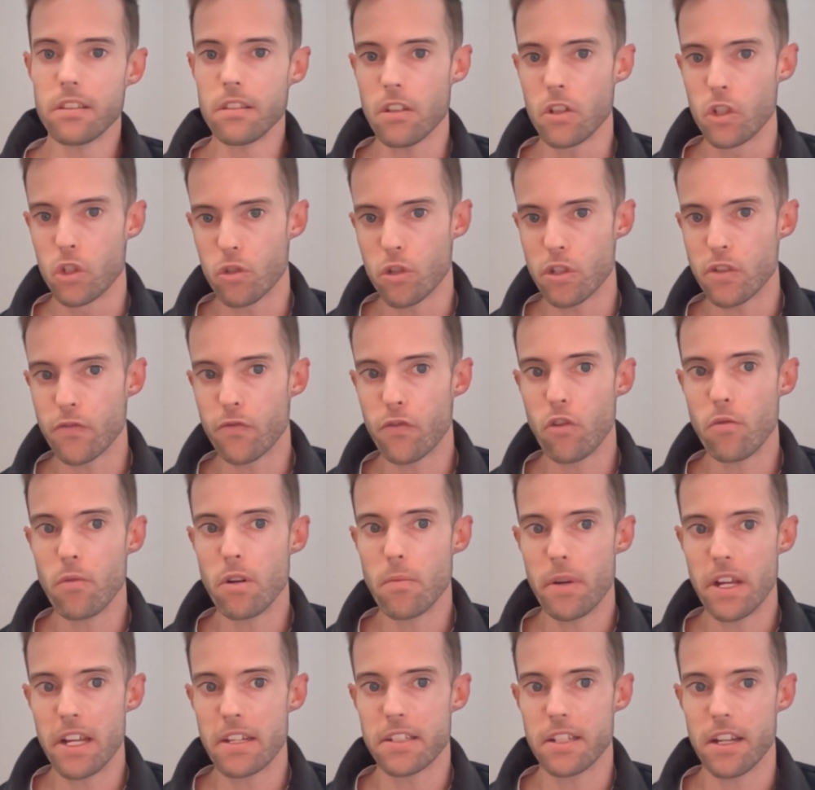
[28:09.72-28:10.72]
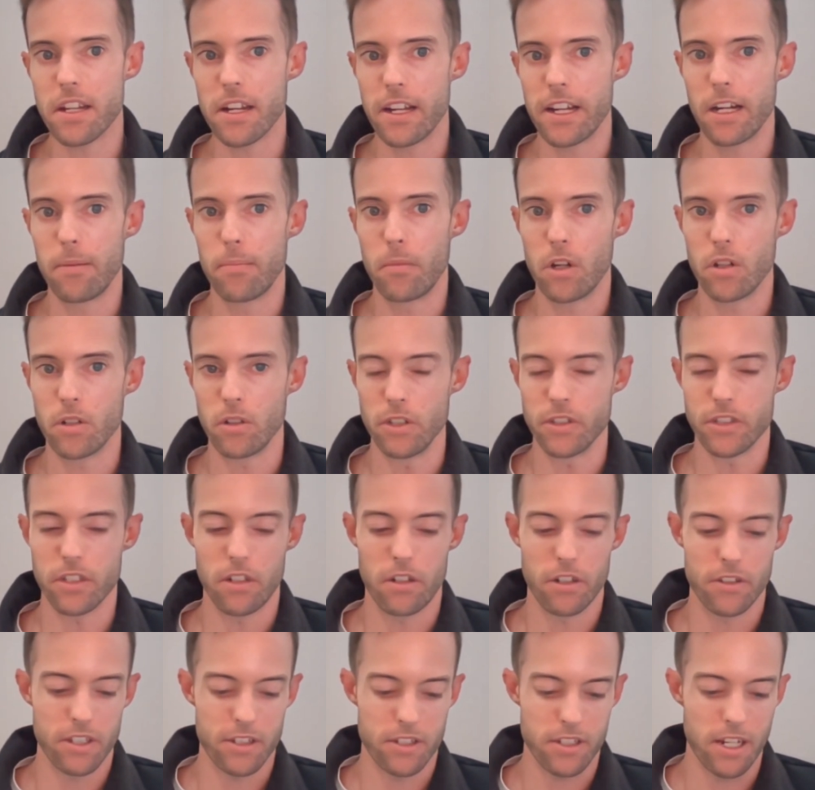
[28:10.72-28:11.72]
transformer-based AI models
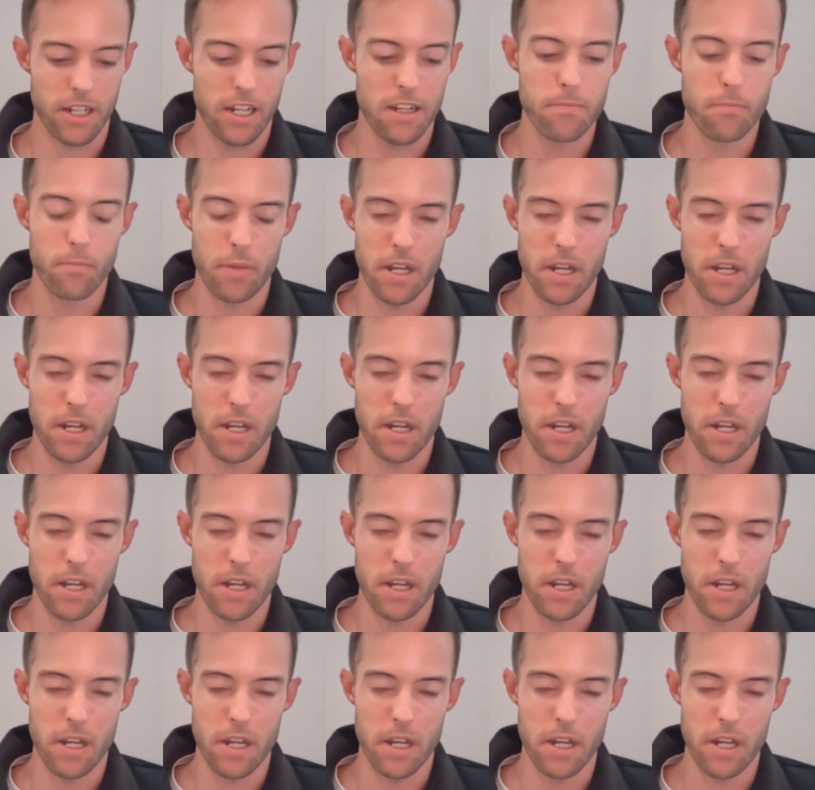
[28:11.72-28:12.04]
are the same